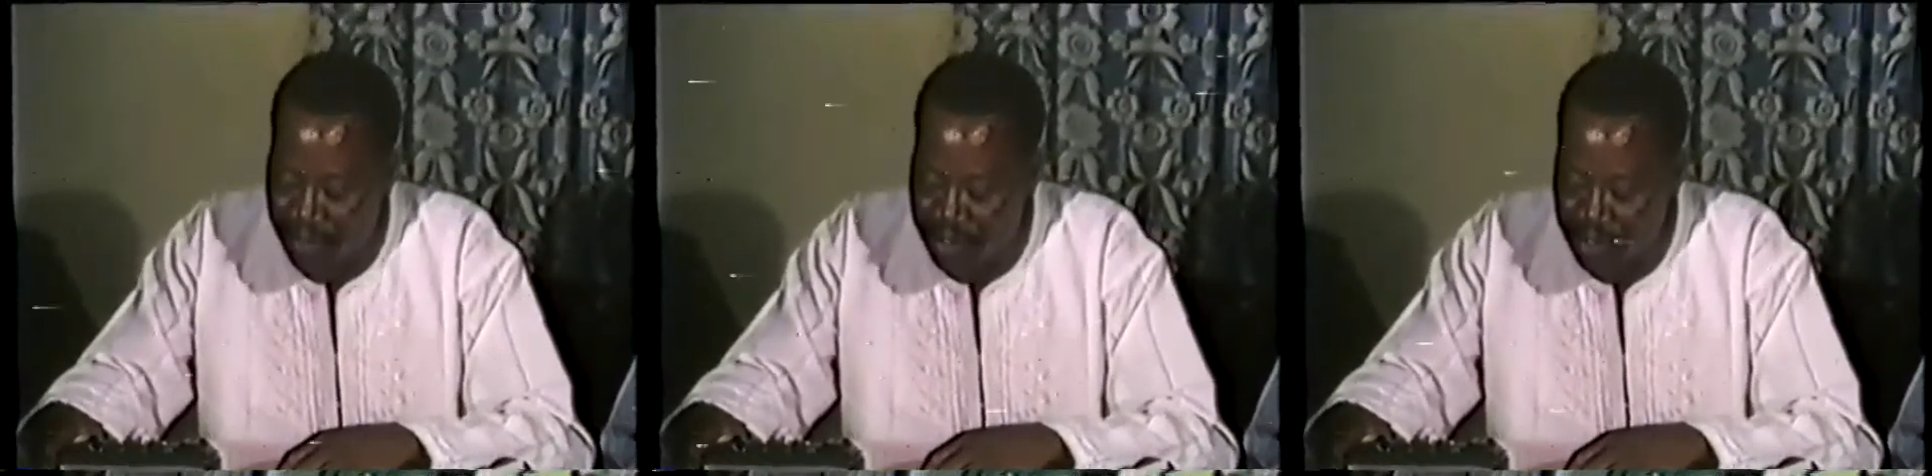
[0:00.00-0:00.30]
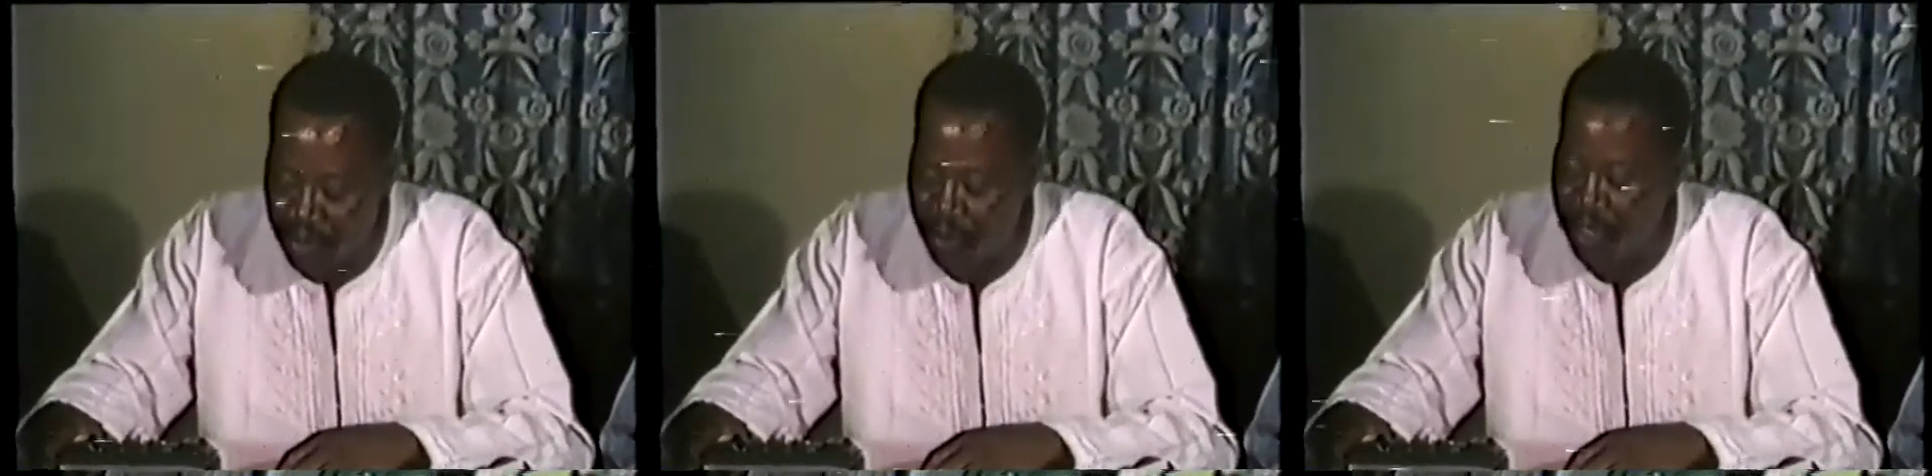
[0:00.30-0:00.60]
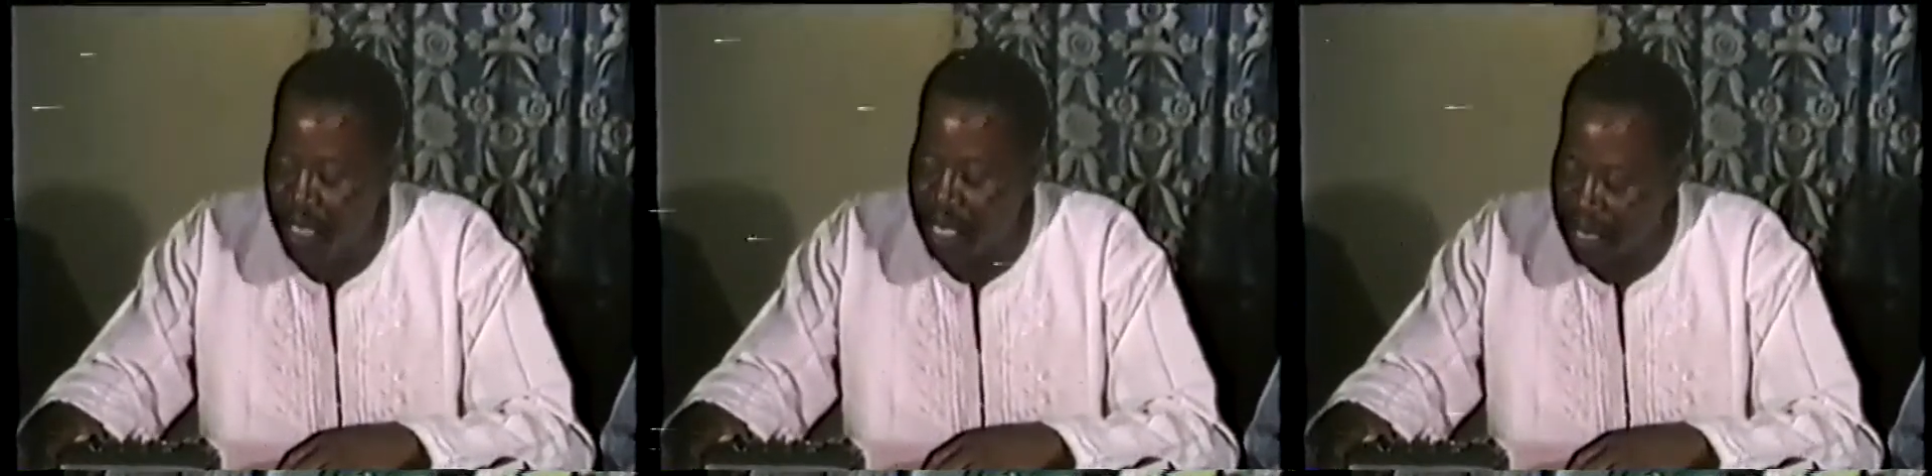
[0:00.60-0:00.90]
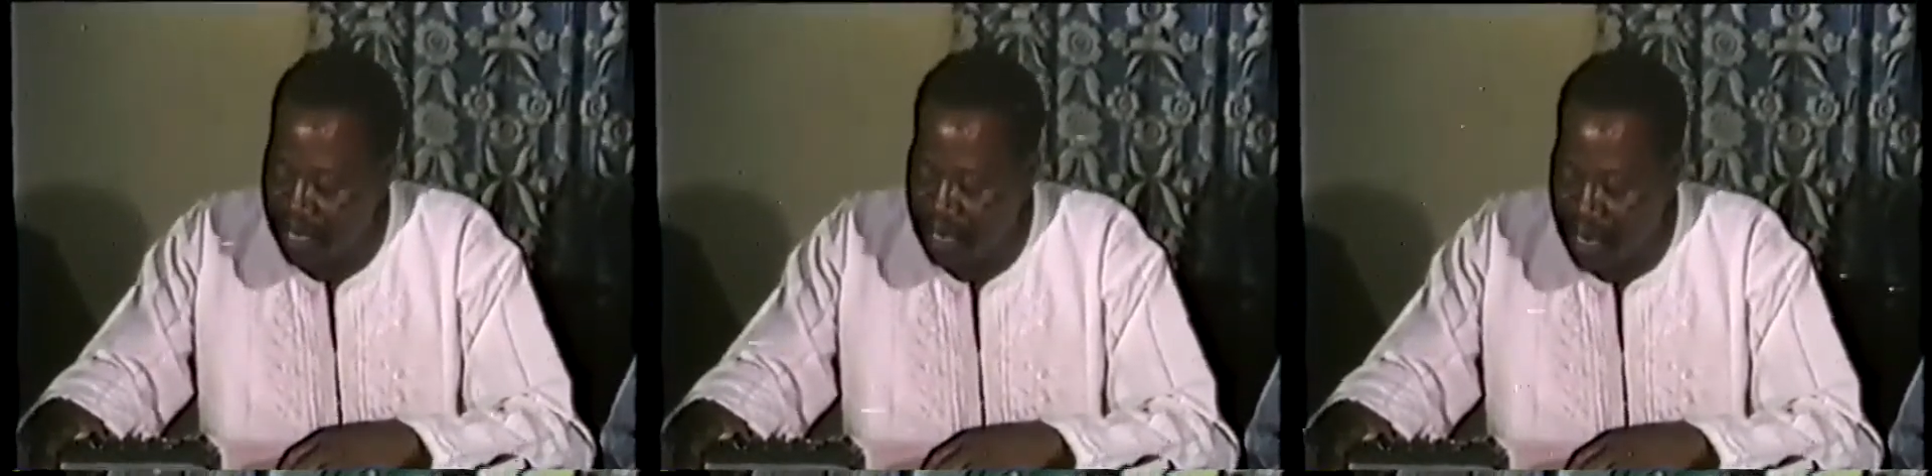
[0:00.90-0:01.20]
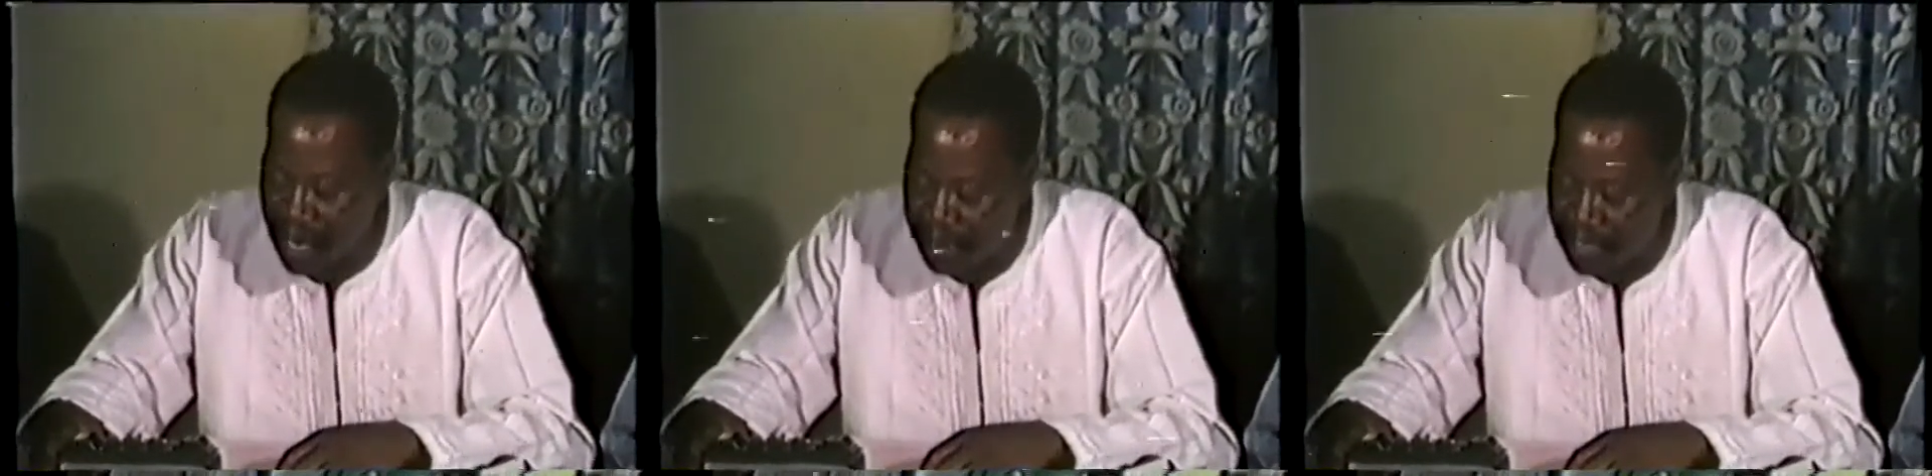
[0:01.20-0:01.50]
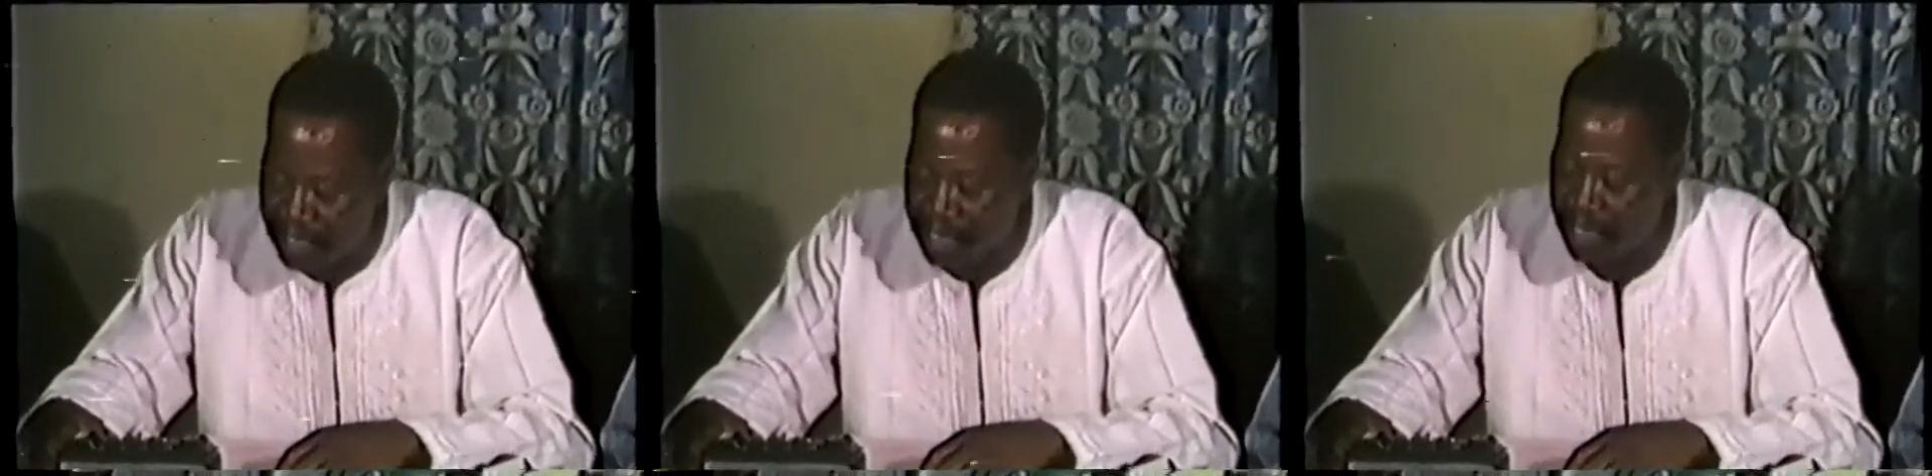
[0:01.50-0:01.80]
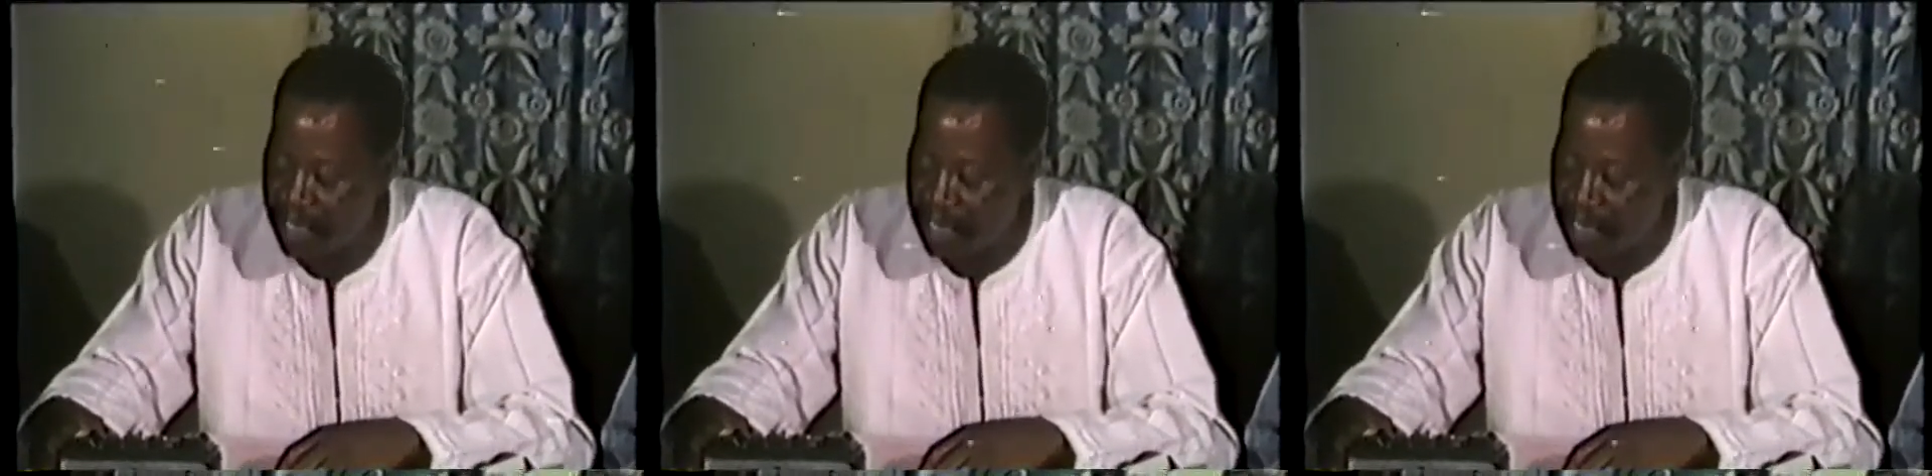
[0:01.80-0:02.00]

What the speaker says: Ojukwu red carpet